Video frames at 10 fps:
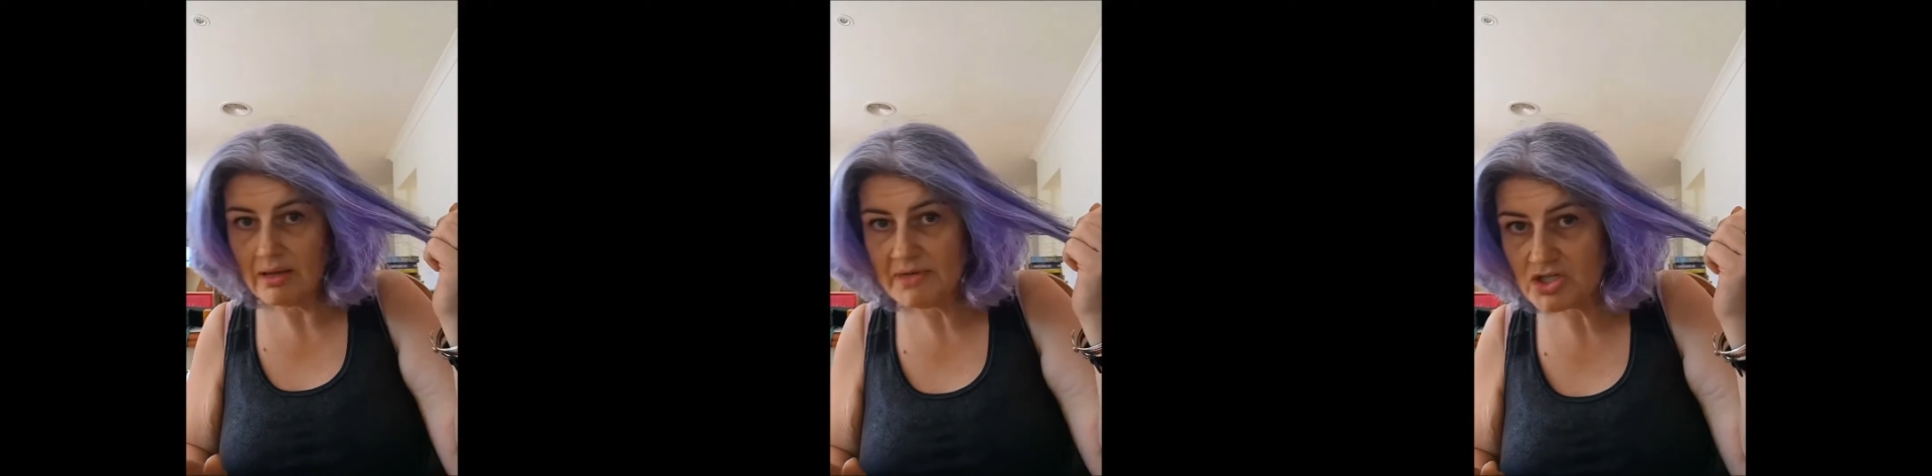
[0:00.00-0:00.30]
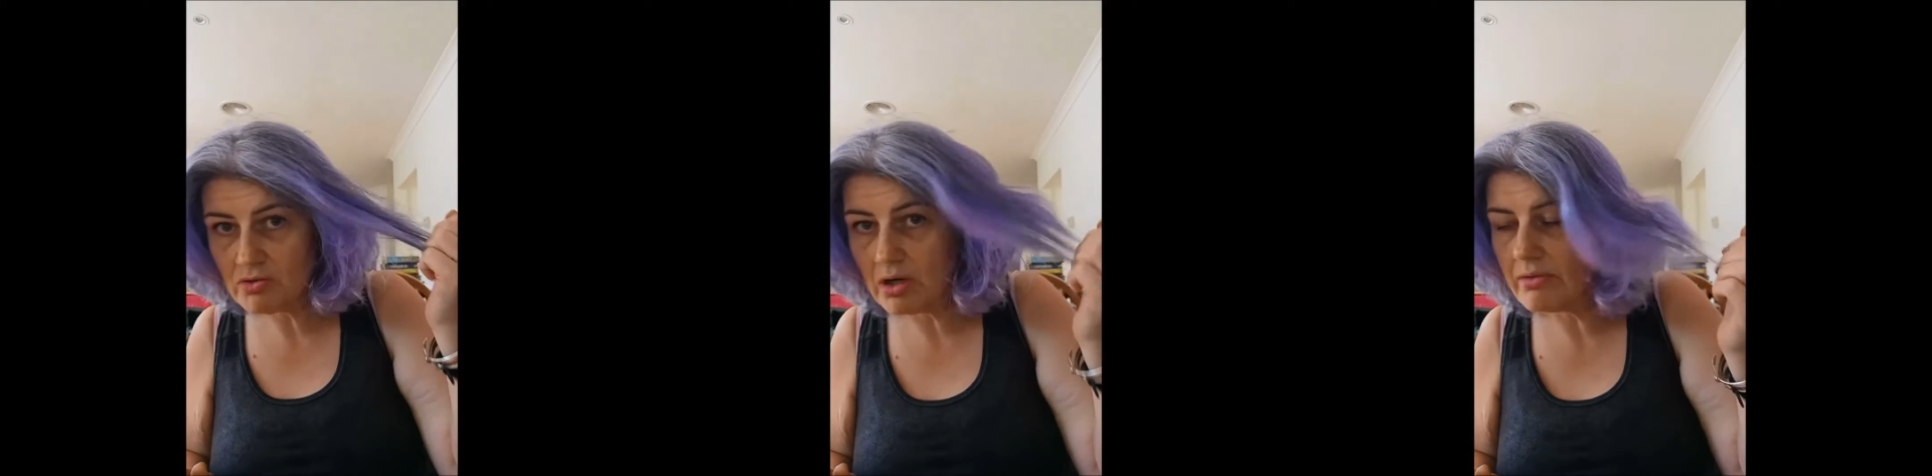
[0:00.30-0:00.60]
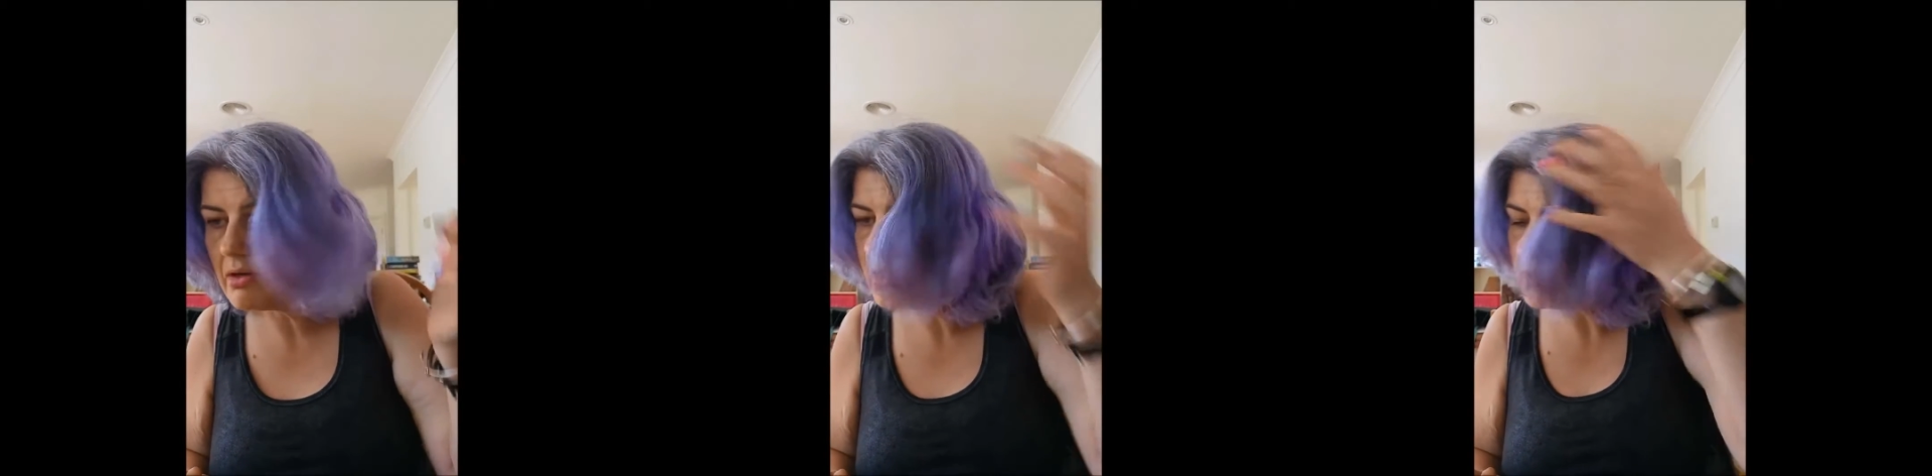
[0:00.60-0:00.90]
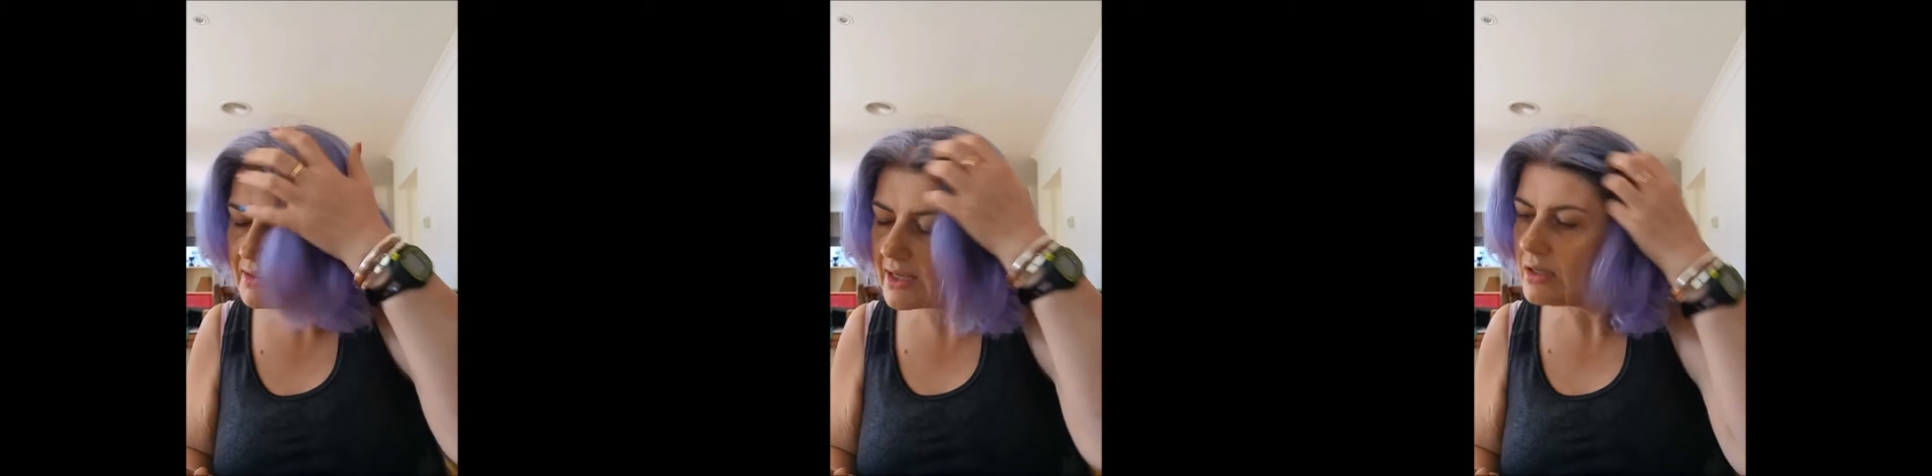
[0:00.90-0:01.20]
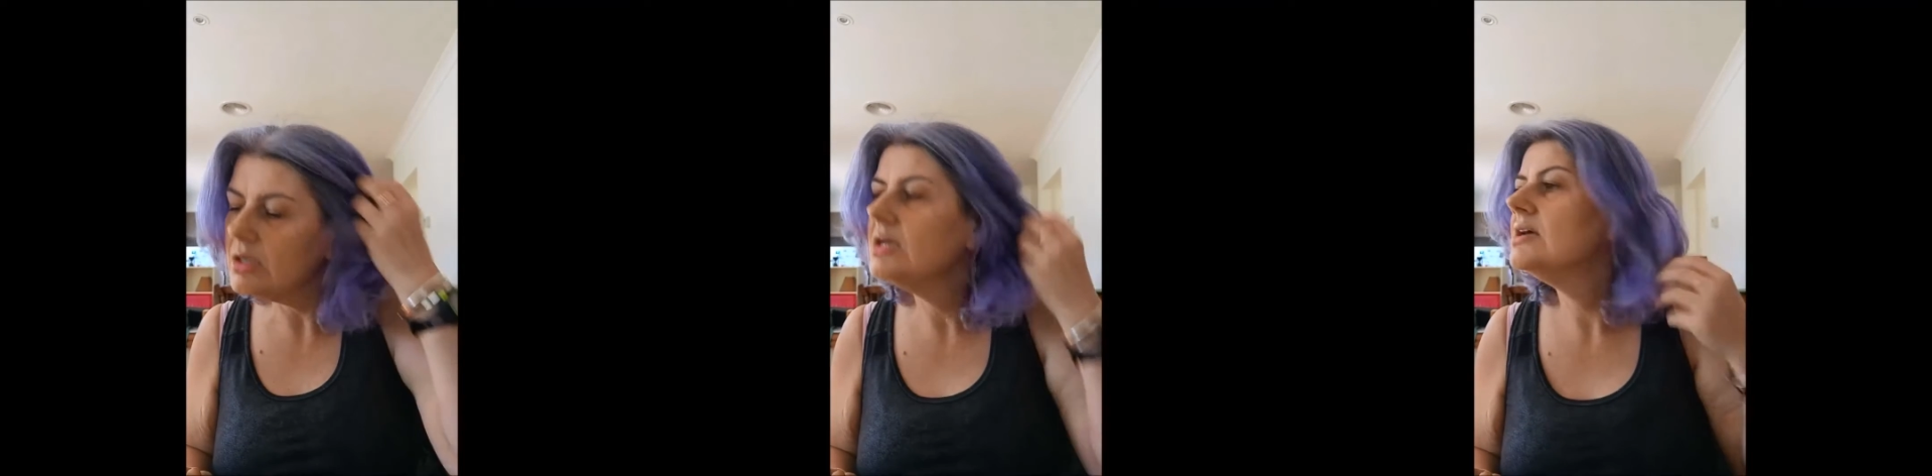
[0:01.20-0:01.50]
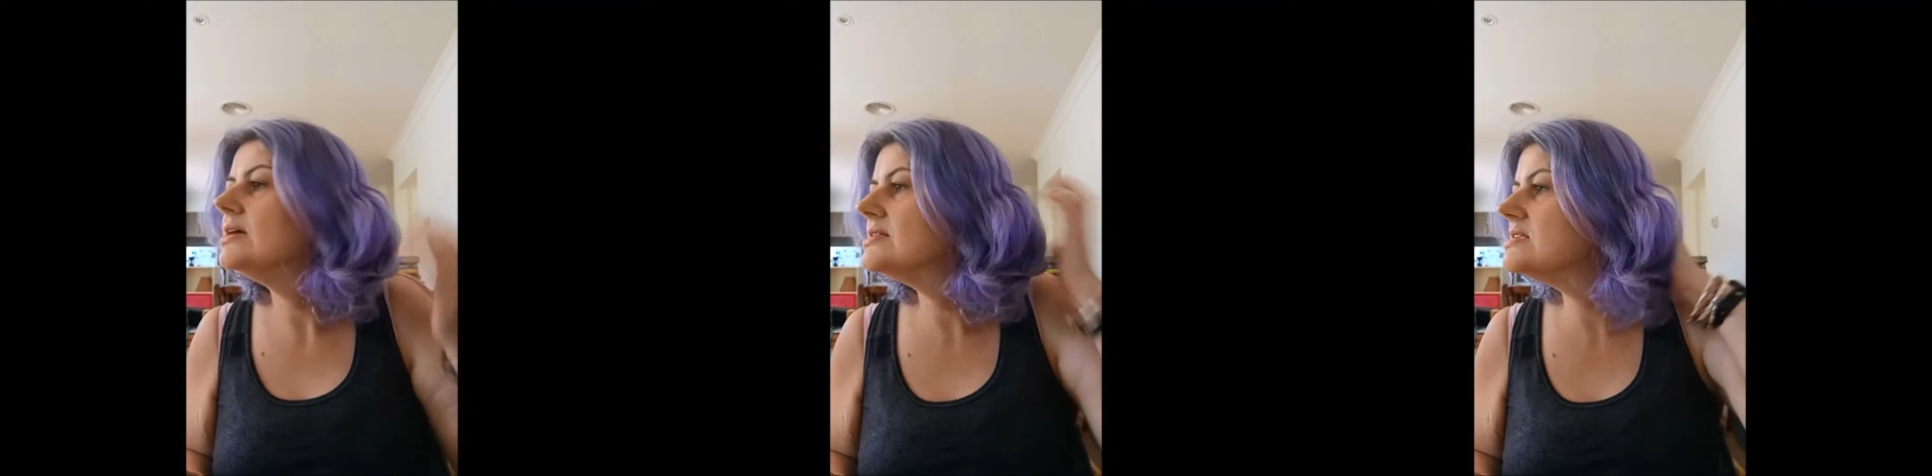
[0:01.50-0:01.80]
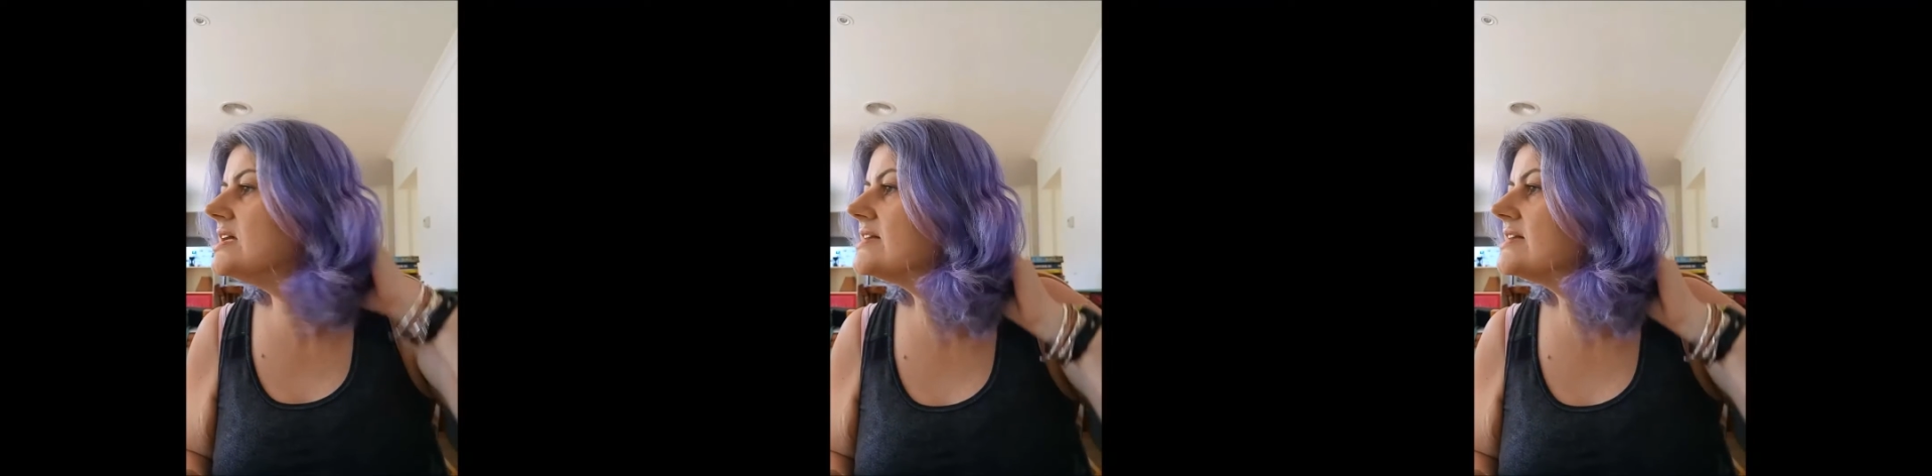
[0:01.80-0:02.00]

That much growth, and I don't cut it. It's